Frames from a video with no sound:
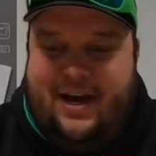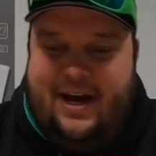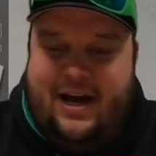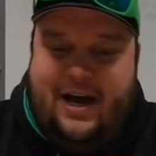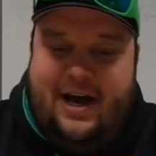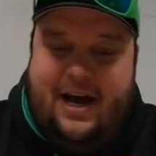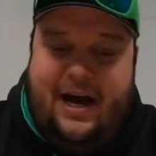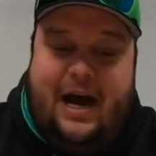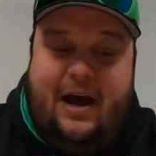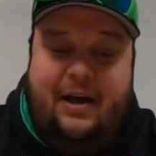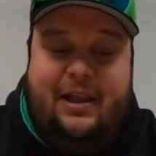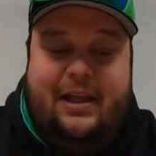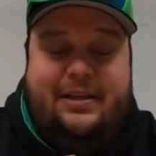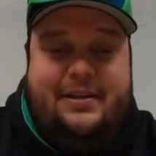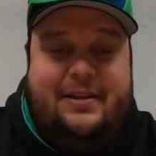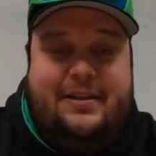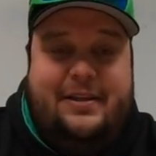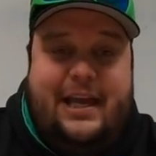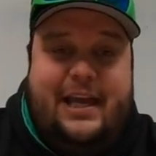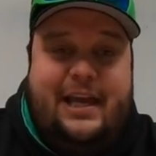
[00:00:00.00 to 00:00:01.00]
I'd like
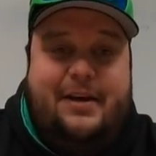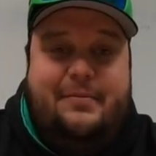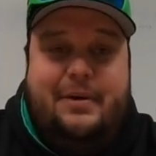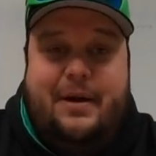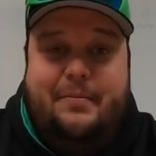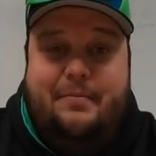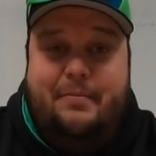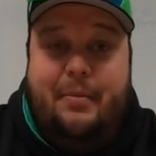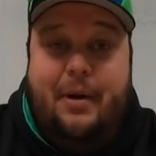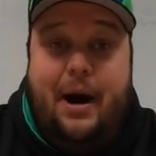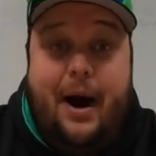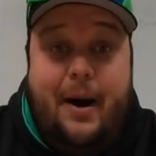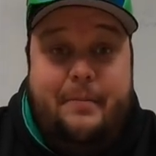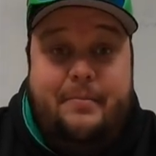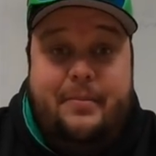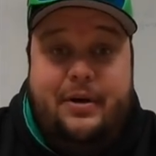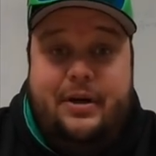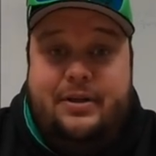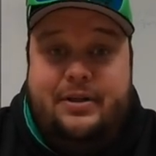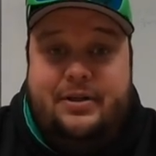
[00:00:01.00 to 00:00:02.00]
to thank my
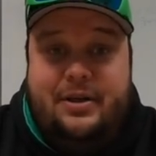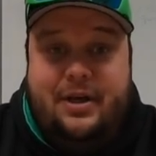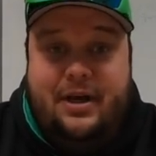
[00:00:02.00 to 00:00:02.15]
mom,